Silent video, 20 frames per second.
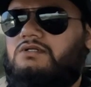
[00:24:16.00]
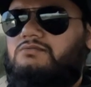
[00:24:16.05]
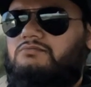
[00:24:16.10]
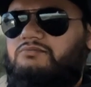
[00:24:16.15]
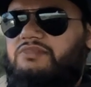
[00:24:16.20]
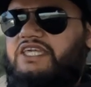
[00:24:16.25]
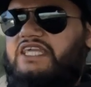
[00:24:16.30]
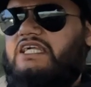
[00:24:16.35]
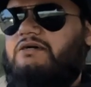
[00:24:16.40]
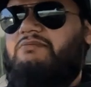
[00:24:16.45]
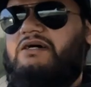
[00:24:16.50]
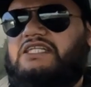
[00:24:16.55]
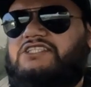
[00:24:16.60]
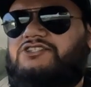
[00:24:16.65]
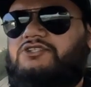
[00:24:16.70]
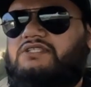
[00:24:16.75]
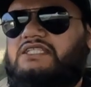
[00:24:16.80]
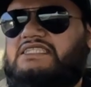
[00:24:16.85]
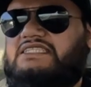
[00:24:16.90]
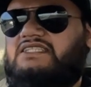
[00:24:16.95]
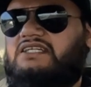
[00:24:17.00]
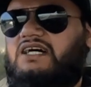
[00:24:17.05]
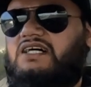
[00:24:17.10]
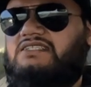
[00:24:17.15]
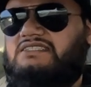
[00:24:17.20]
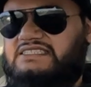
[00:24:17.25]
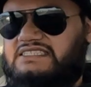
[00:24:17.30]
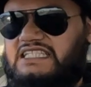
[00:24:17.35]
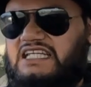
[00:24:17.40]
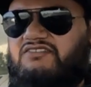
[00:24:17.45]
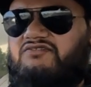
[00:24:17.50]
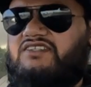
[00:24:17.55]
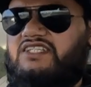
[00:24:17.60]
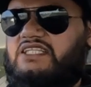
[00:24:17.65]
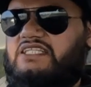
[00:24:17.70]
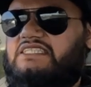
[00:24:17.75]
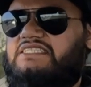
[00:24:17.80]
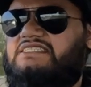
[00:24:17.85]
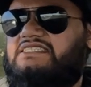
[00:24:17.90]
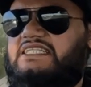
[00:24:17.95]
Being a petrol, this car
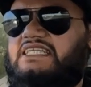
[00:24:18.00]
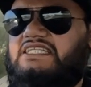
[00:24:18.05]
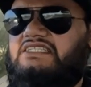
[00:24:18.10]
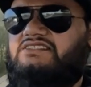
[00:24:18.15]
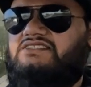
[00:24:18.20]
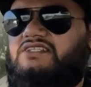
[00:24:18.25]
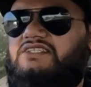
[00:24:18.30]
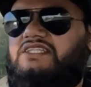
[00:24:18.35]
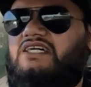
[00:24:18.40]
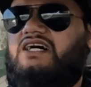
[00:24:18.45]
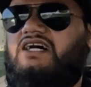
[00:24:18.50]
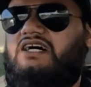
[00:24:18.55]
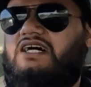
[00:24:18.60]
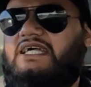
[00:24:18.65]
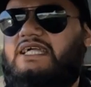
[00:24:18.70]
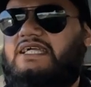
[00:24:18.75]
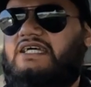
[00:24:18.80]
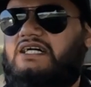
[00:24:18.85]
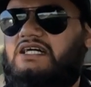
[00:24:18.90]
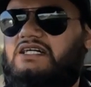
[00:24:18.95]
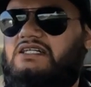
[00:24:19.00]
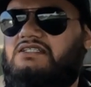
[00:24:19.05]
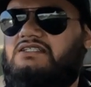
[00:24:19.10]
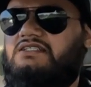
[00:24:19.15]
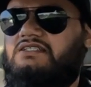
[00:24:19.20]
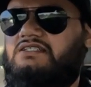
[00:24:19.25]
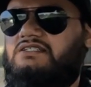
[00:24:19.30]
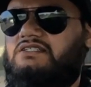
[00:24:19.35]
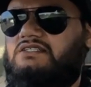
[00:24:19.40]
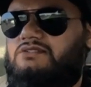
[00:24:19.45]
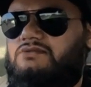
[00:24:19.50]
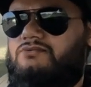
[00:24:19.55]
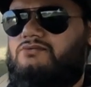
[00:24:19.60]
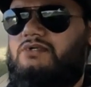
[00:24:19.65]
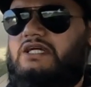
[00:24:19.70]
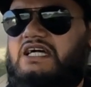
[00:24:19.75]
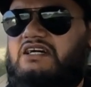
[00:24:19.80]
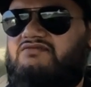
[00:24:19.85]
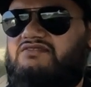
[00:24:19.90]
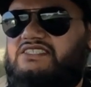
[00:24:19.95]
definitely sings on the higher
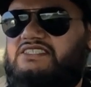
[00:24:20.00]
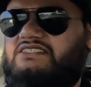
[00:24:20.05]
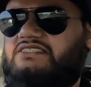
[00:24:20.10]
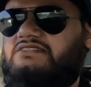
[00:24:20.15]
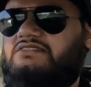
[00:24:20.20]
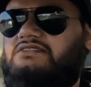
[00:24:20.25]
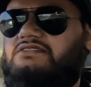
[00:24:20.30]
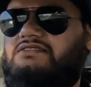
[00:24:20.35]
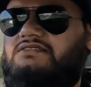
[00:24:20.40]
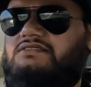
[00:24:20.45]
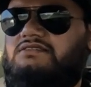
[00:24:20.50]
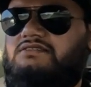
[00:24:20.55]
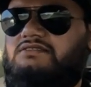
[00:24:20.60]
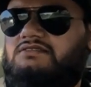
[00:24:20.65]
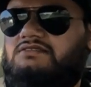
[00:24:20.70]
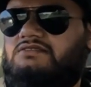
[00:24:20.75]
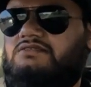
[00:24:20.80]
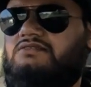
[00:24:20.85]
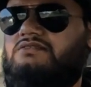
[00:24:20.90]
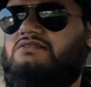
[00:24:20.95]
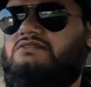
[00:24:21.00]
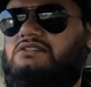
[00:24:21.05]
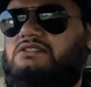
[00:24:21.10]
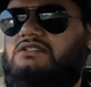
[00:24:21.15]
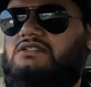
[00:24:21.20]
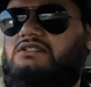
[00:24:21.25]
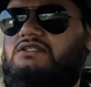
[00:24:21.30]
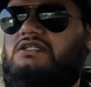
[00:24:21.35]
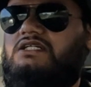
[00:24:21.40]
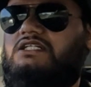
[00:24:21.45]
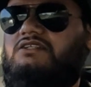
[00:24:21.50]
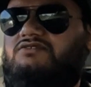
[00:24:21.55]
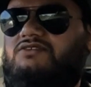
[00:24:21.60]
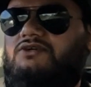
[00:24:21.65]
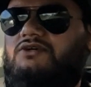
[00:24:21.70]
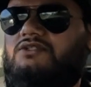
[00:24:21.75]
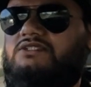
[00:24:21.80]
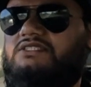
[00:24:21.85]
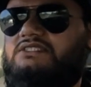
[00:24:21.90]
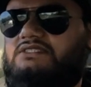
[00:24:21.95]
revs. And of
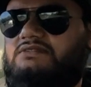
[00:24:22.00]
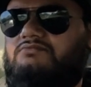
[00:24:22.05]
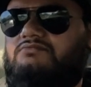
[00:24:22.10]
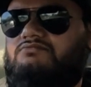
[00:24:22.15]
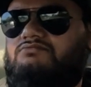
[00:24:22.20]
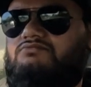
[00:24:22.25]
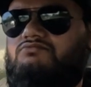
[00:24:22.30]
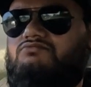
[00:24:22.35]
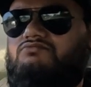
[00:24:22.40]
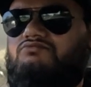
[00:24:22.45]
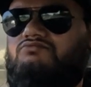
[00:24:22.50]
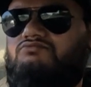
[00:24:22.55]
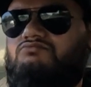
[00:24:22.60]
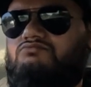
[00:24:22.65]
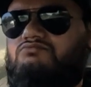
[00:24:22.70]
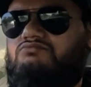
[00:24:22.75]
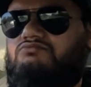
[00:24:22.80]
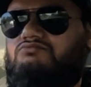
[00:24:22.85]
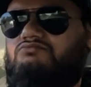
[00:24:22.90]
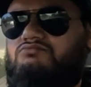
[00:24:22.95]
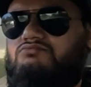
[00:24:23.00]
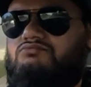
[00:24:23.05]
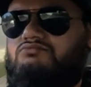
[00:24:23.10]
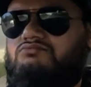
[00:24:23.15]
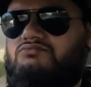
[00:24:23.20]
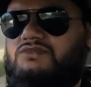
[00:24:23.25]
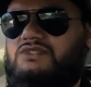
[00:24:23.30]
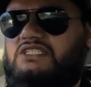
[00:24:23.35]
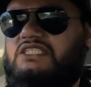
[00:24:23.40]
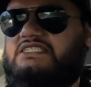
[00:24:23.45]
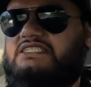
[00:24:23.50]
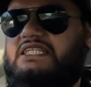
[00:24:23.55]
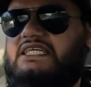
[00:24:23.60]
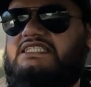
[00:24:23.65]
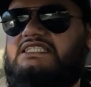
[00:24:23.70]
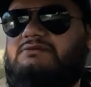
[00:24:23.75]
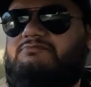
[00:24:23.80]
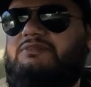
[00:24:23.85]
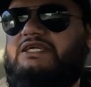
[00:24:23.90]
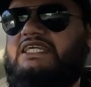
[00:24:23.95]
course, it's an
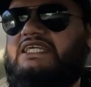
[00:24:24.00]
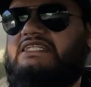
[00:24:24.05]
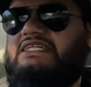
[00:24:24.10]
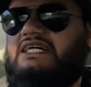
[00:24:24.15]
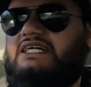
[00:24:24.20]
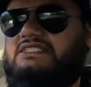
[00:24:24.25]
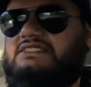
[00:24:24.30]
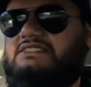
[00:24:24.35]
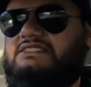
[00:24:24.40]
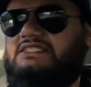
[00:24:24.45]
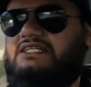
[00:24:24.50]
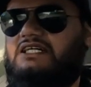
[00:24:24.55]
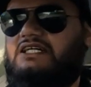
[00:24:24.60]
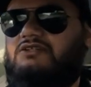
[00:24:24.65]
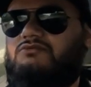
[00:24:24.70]
8-speeder, so